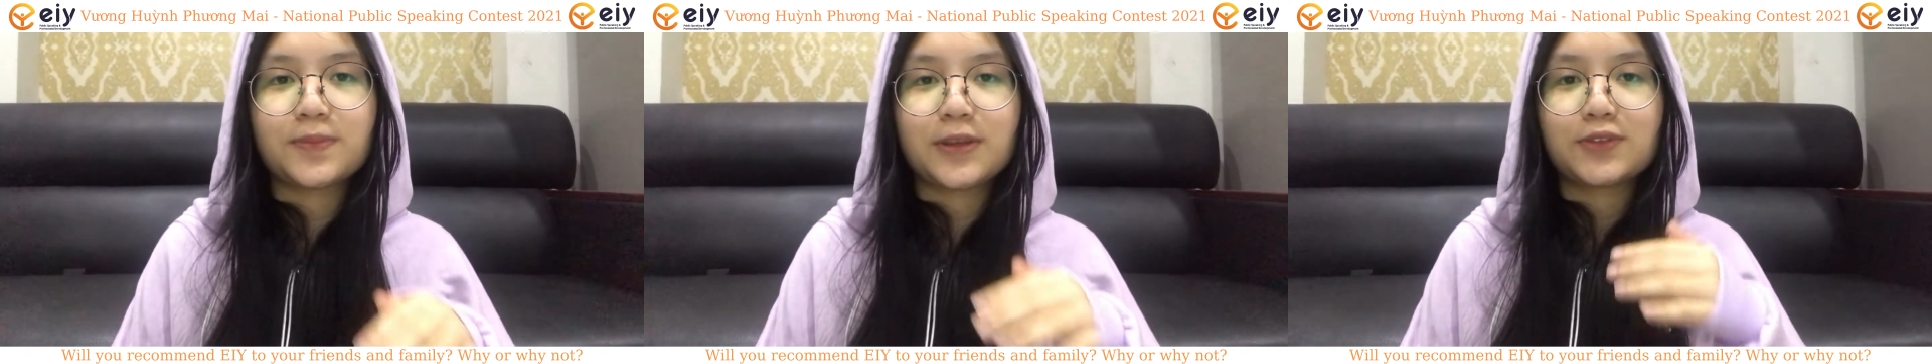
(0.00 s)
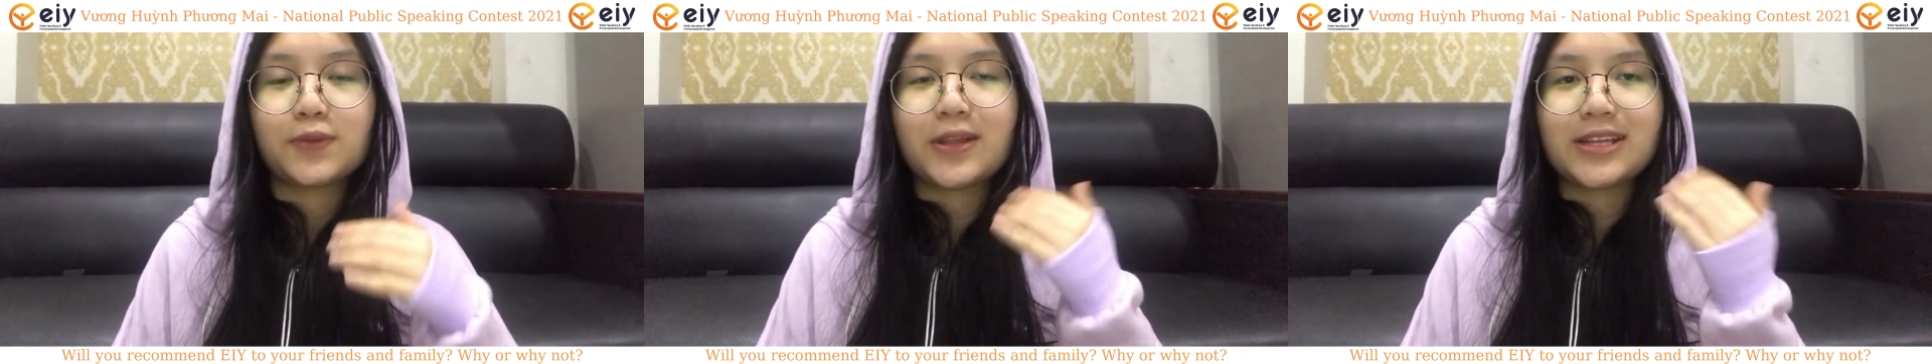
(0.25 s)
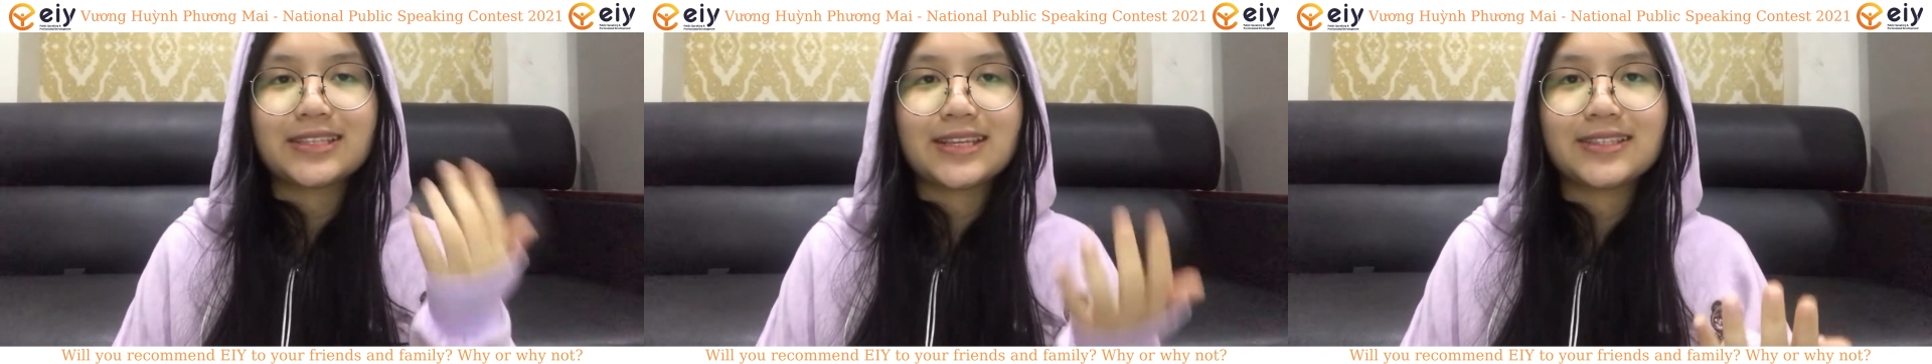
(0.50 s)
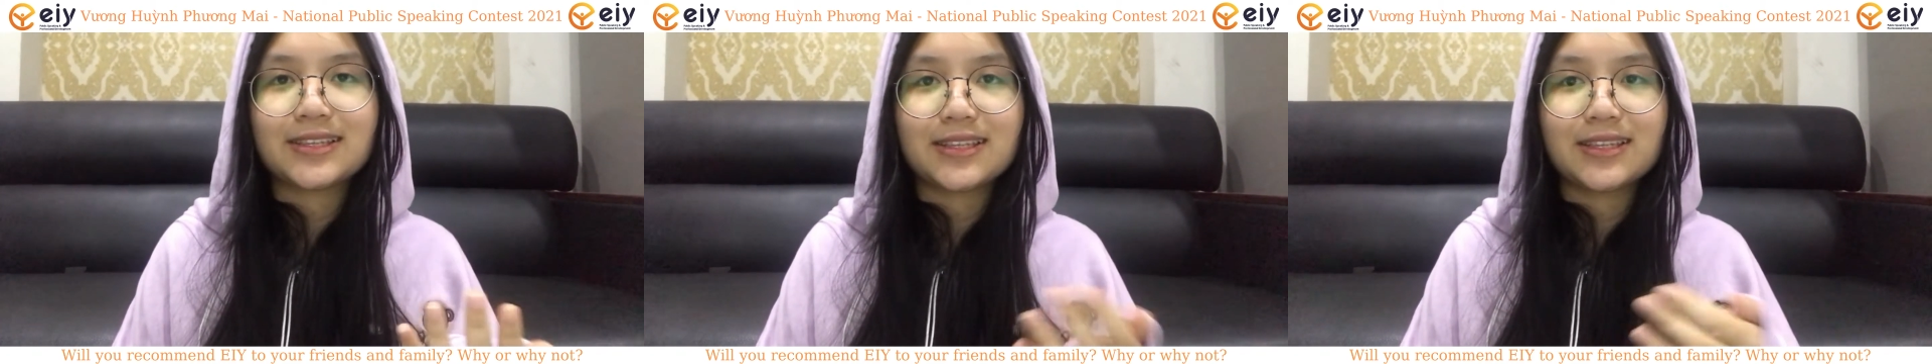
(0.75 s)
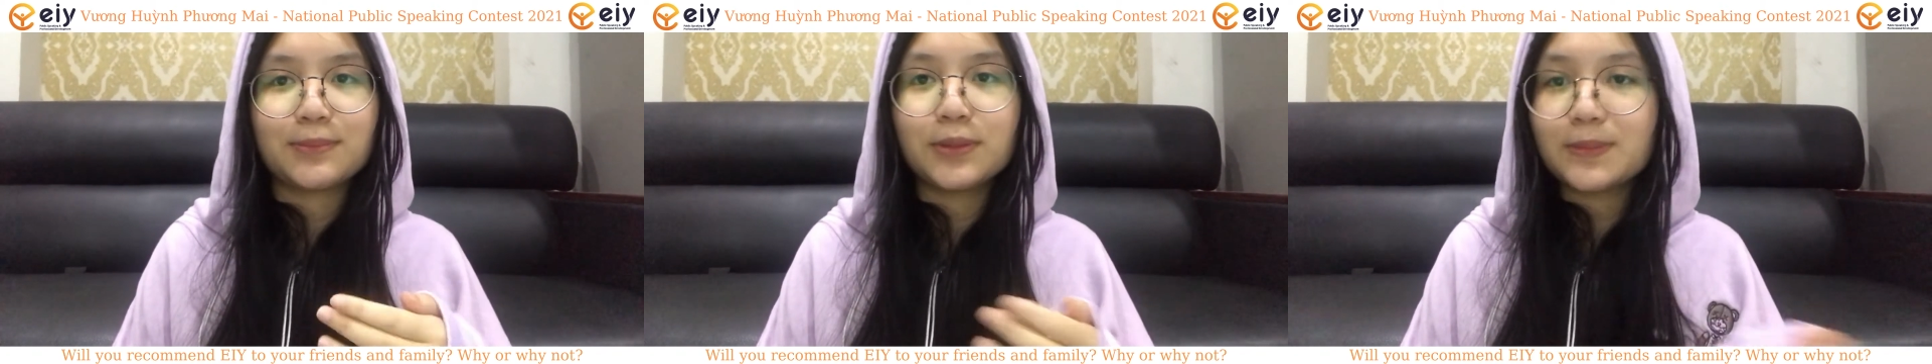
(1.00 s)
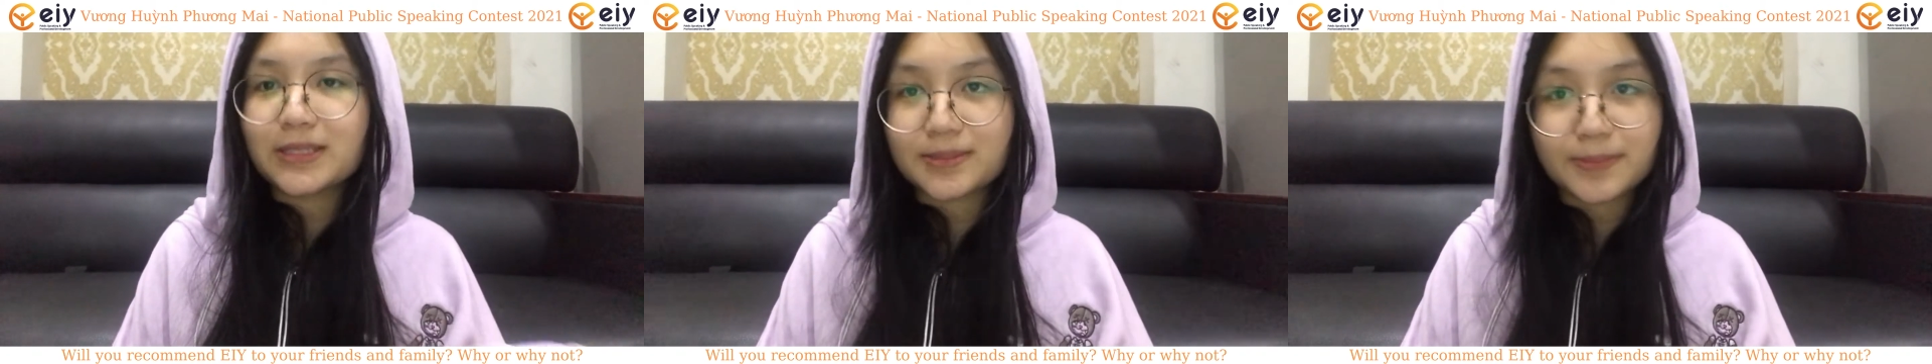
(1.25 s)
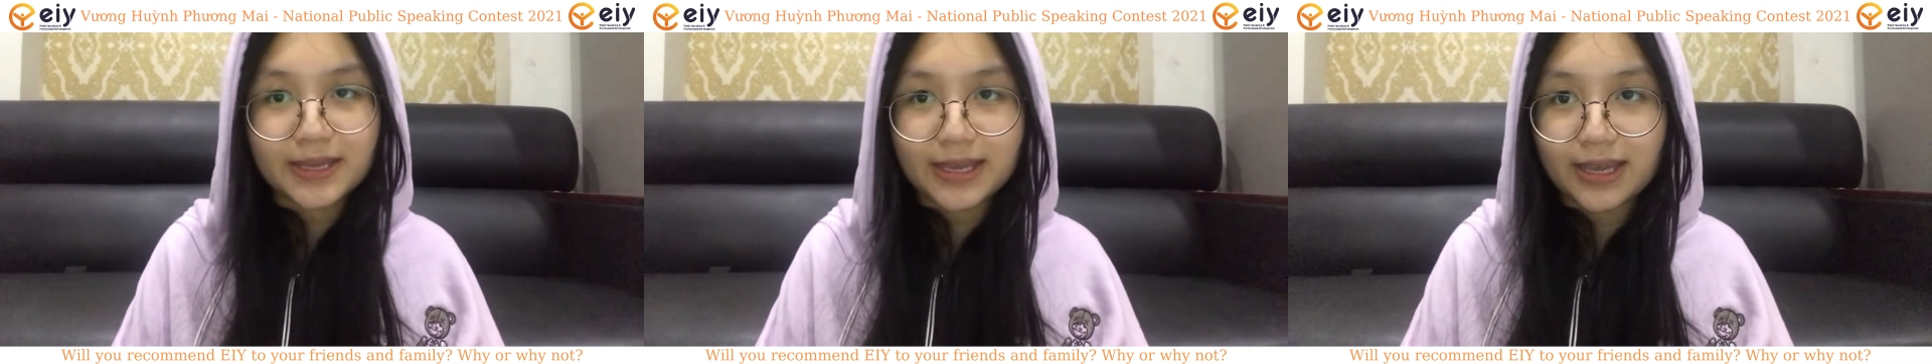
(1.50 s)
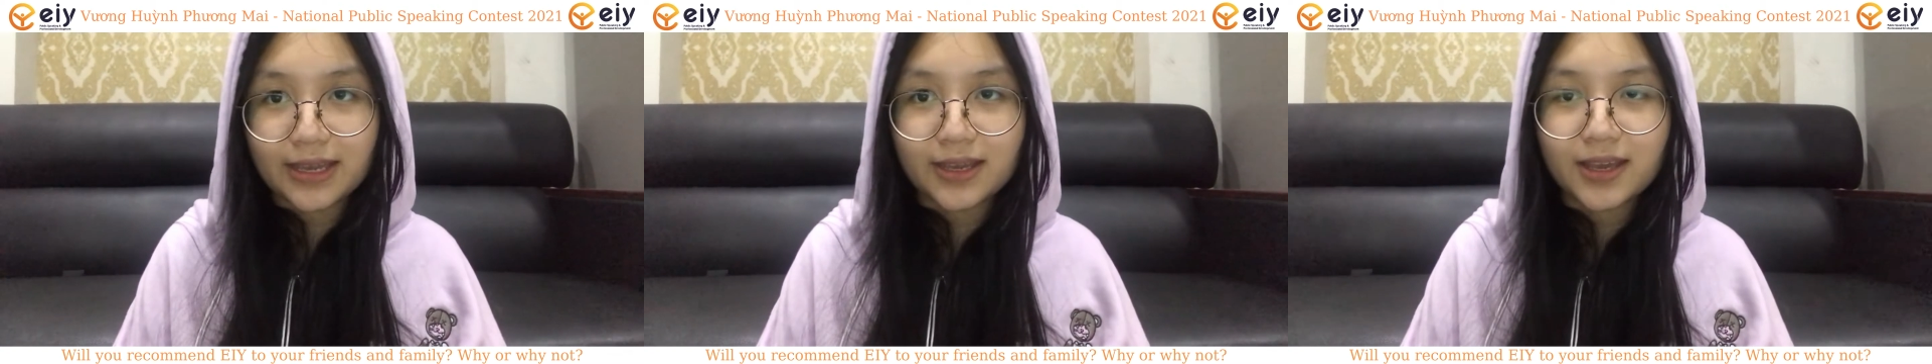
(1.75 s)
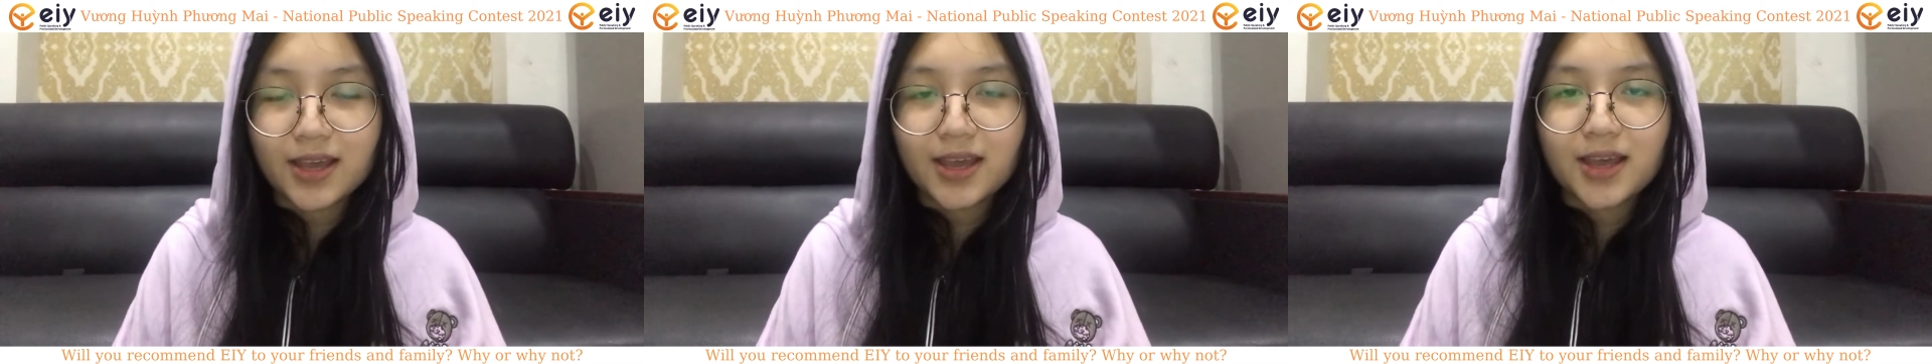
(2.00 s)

specialization in public speaking.